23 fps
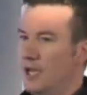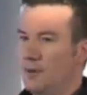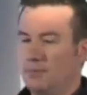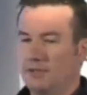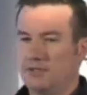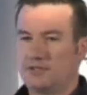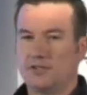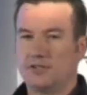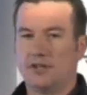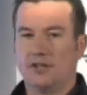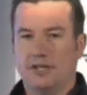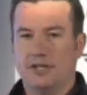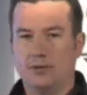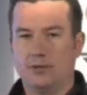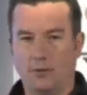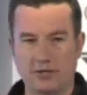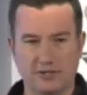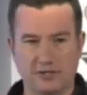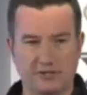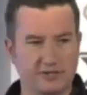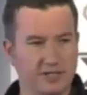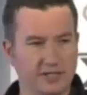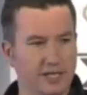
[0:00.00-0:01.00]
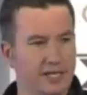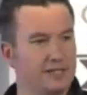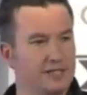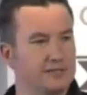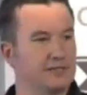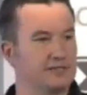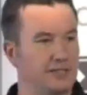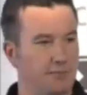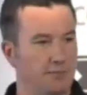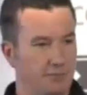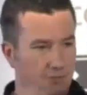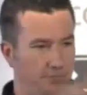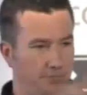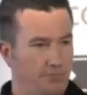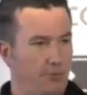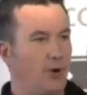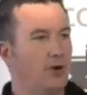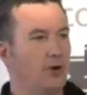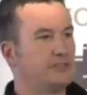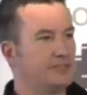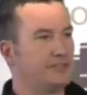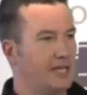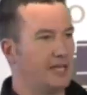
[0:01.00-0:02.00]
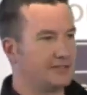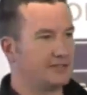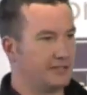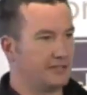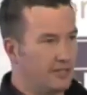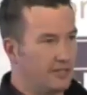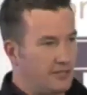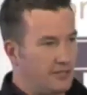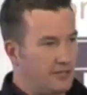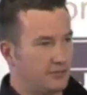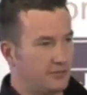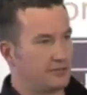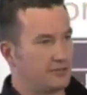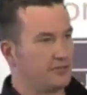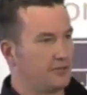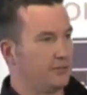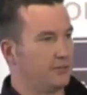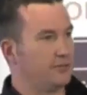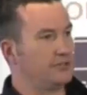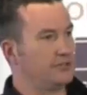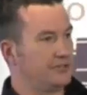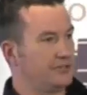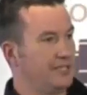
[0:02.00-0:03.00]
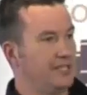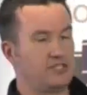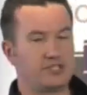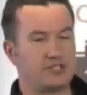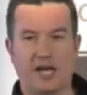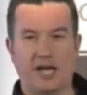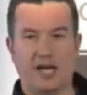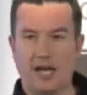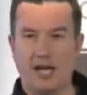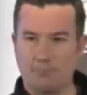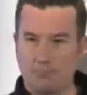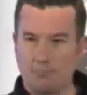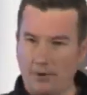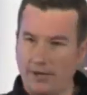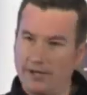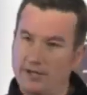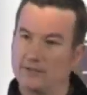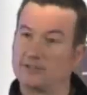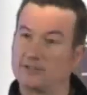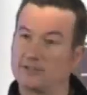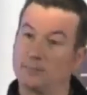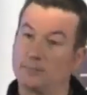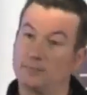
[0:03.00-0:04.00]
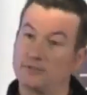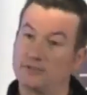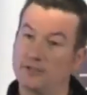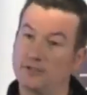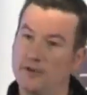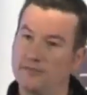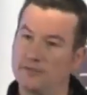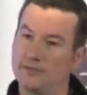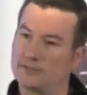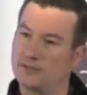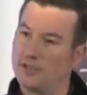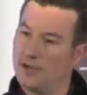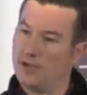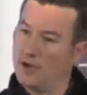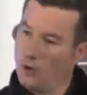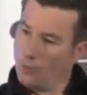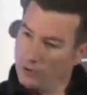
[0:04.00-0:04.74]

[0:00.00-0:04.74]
But certainly what you see is that some of the processing that you used to do in C# running on top of servers,